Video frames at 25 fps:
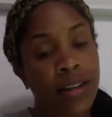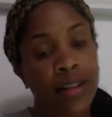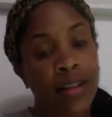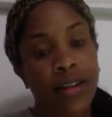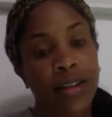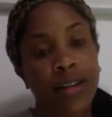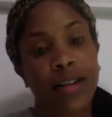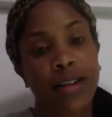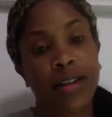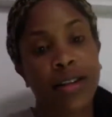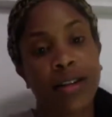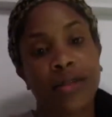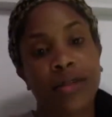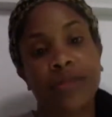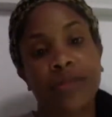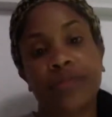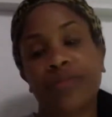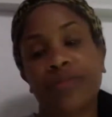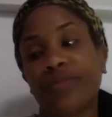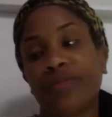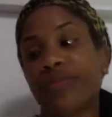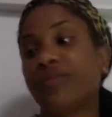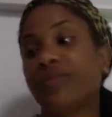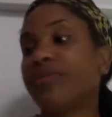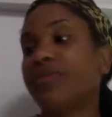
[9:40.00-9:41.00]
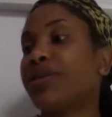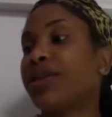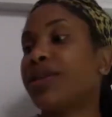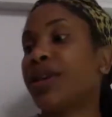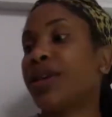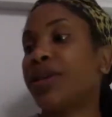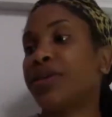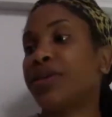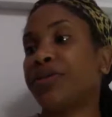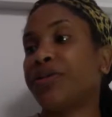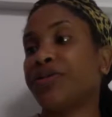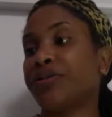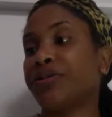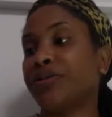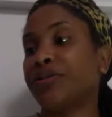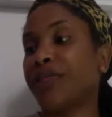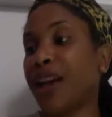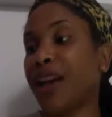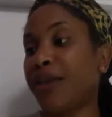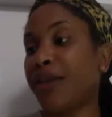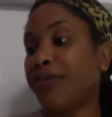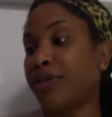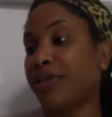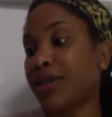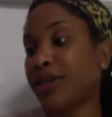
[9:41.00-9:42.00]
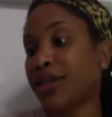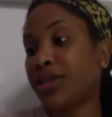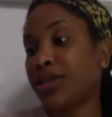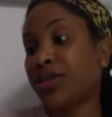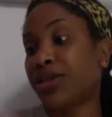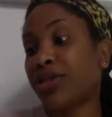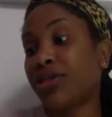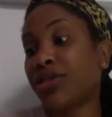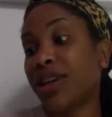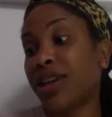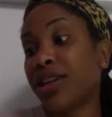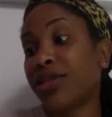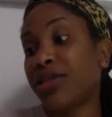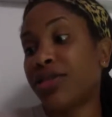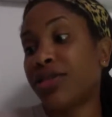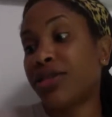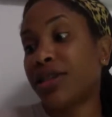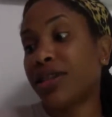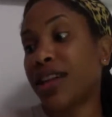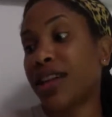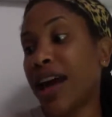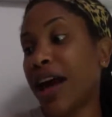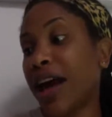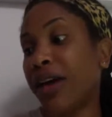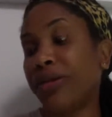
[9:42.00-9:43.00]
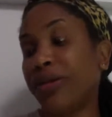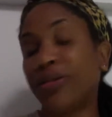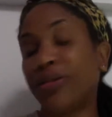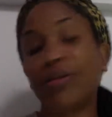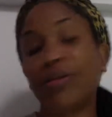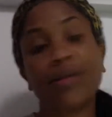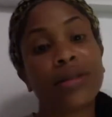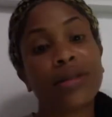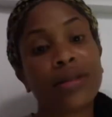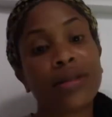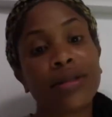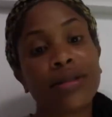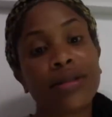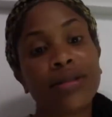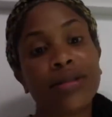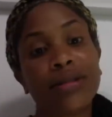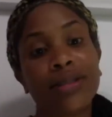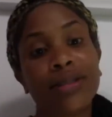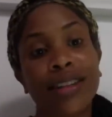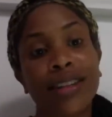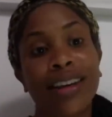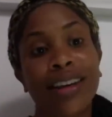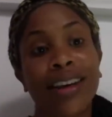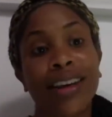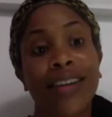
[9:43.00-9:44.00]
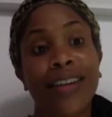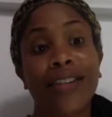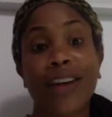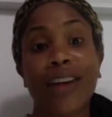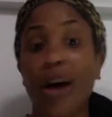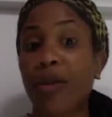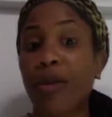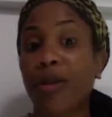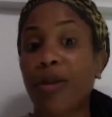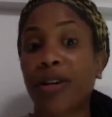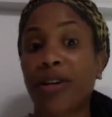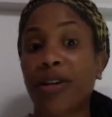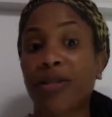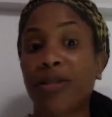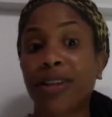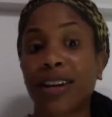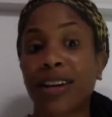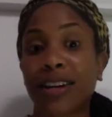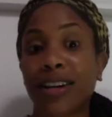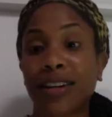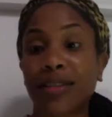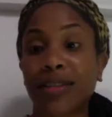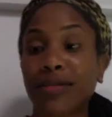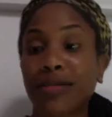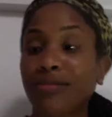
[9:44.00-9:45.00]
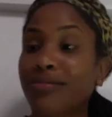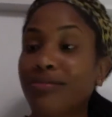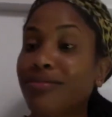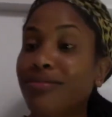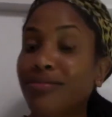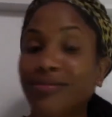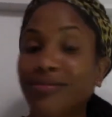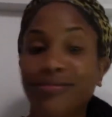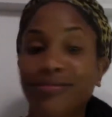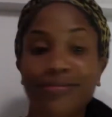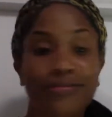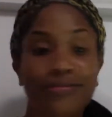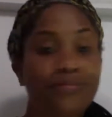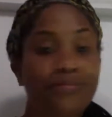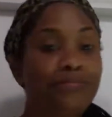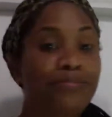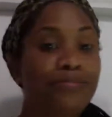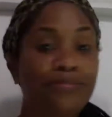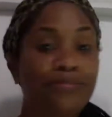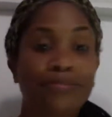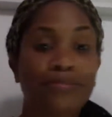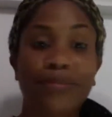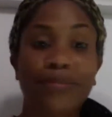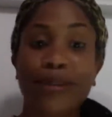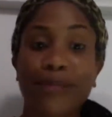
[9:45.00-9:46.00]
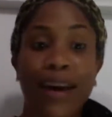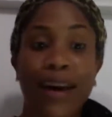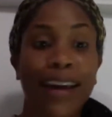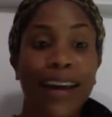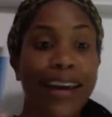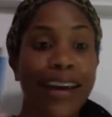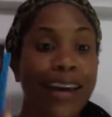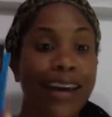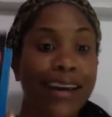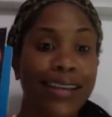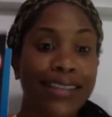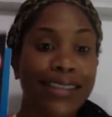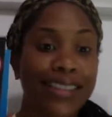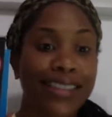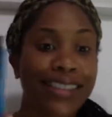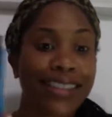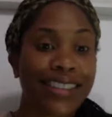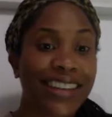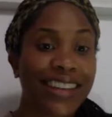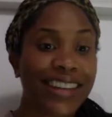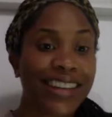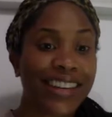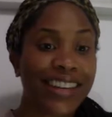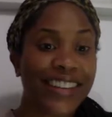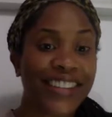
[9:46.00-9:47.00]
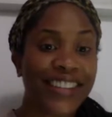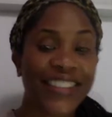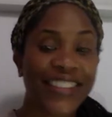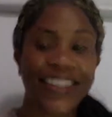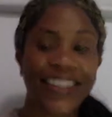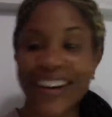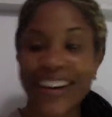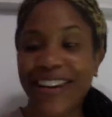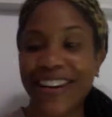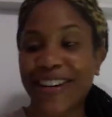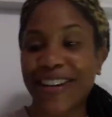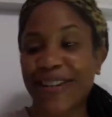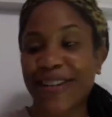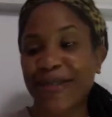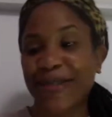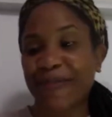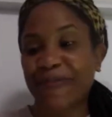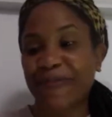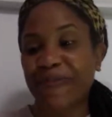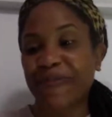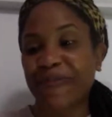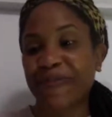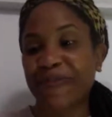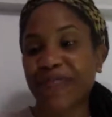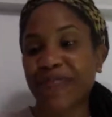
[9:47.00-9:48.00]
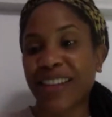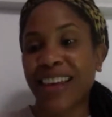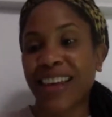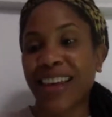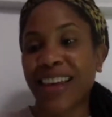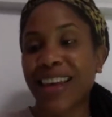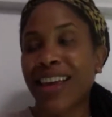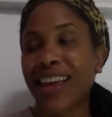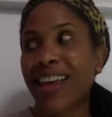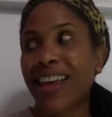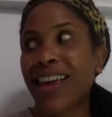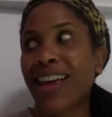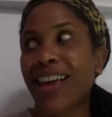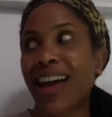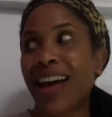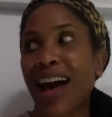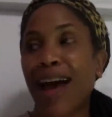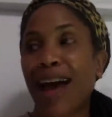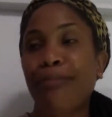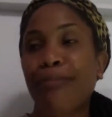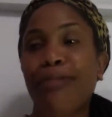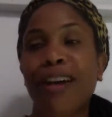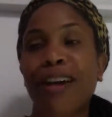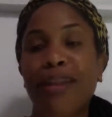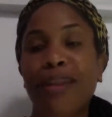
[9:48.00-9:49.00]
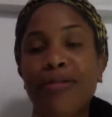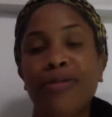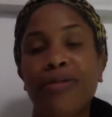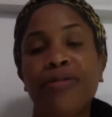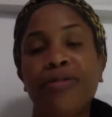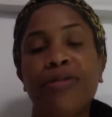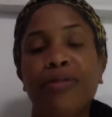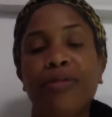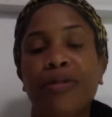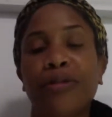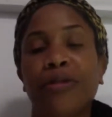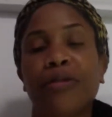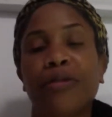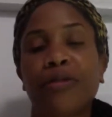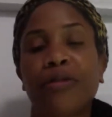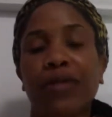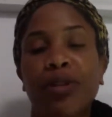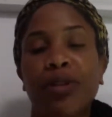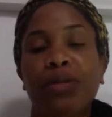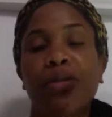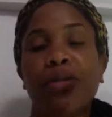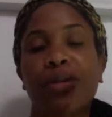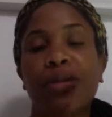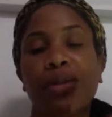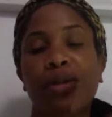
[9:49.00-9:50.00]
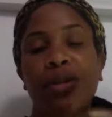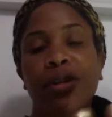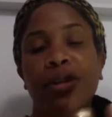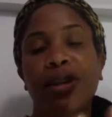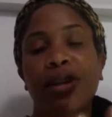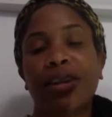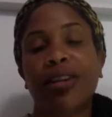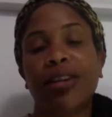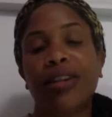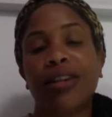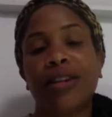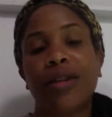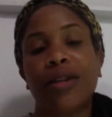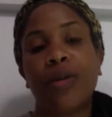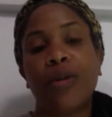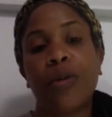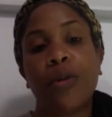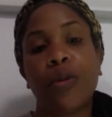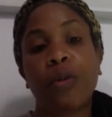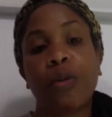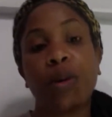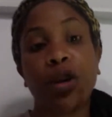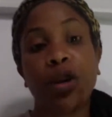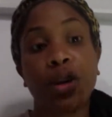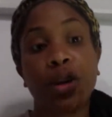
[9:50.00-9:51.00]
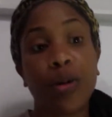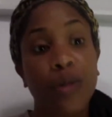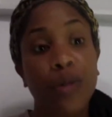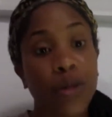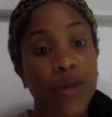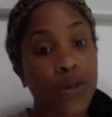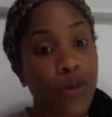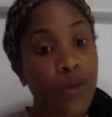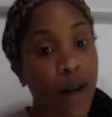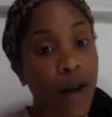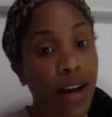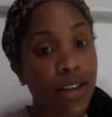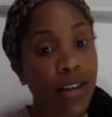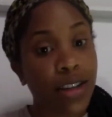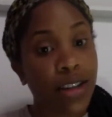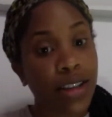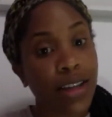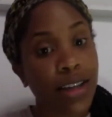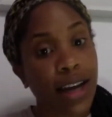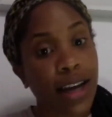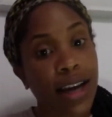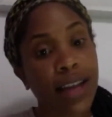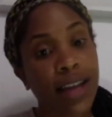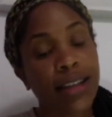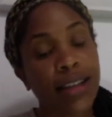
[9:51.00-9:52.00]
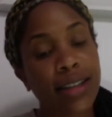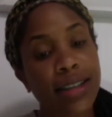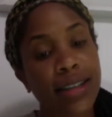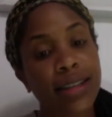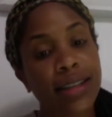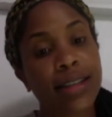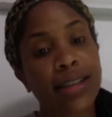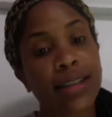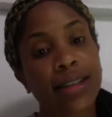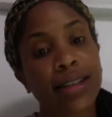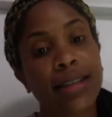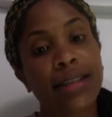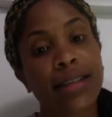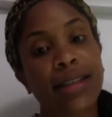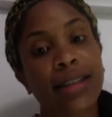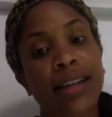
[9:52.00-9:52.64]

You know? So that was A Stranger in the House. Y'all want to go get it? Be my guest, you know? I'll probably be doing the book review on When No One's Watching next.